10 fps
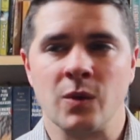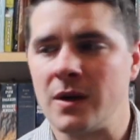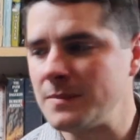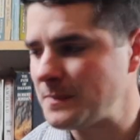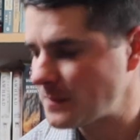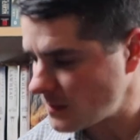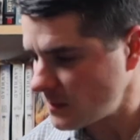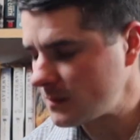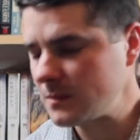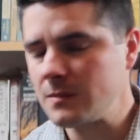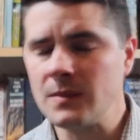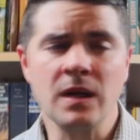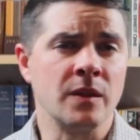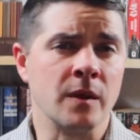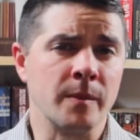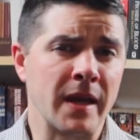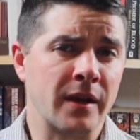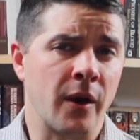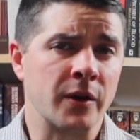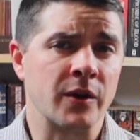Well, the main
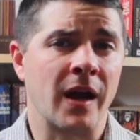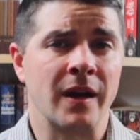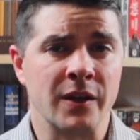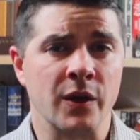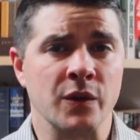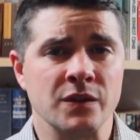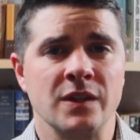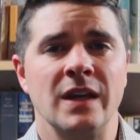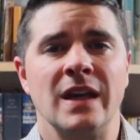character Agios,